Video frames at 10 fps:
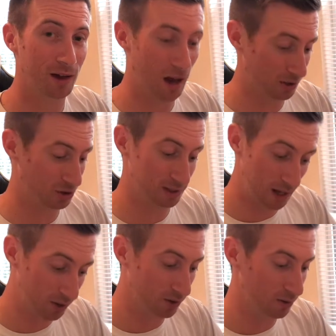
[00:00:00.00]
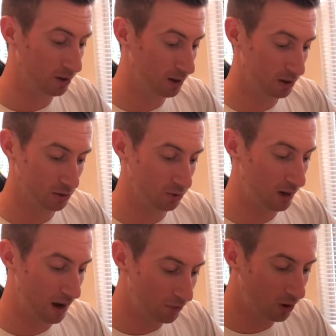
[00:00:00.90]
actually tell you. You
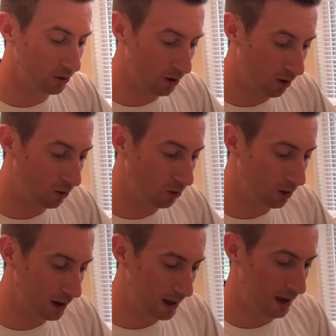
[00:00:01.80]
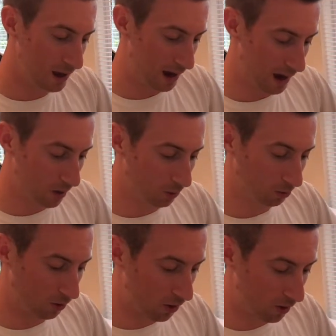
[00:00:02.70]
never know how
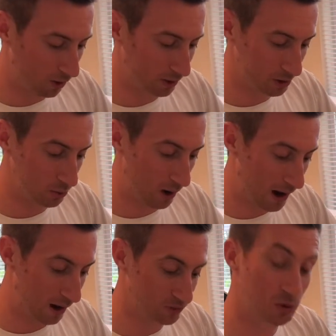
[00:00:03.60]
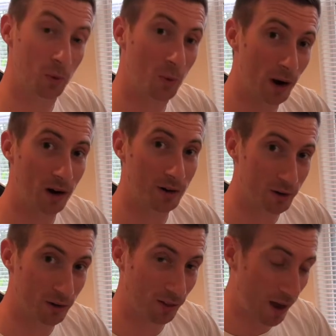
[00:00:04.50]
long you have to wear
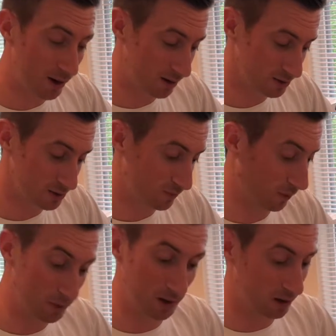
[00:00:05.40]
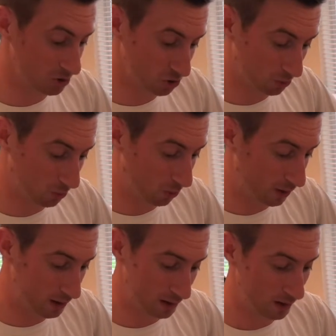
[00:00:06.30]
your aligners. From the initial
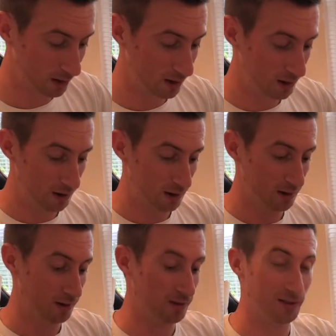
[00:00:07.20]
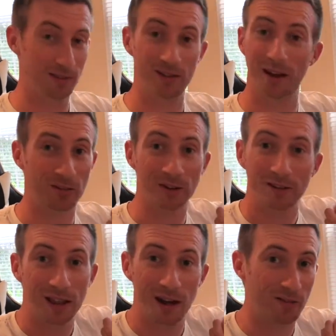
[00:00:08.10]
point, they
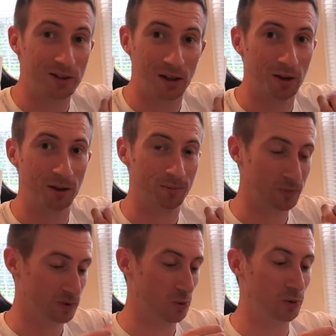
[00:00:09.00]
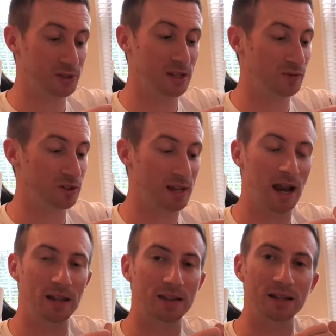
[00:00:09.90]
never tell you. So we'll see if there's
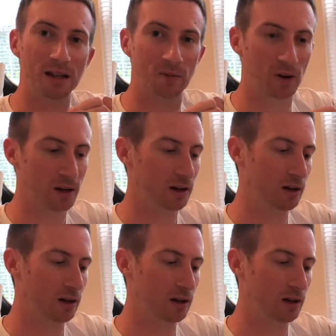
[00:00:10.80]
anything different.